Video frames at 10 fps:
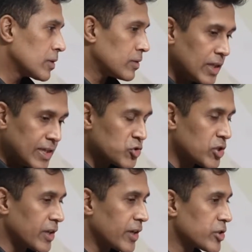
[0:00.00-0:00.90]
these
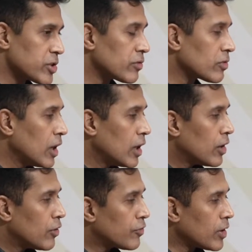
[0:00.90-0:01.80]
generations
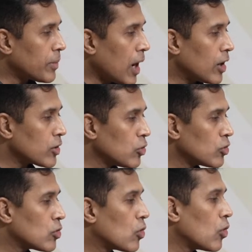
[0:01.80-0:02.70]
from our
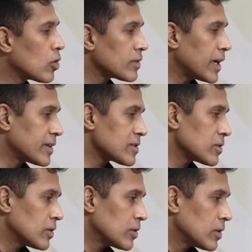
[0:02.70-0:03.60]
own core, that is
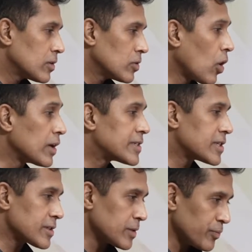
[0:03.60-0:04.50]
knowledge
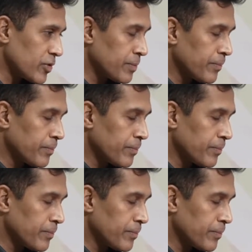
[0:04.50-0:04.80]
systems.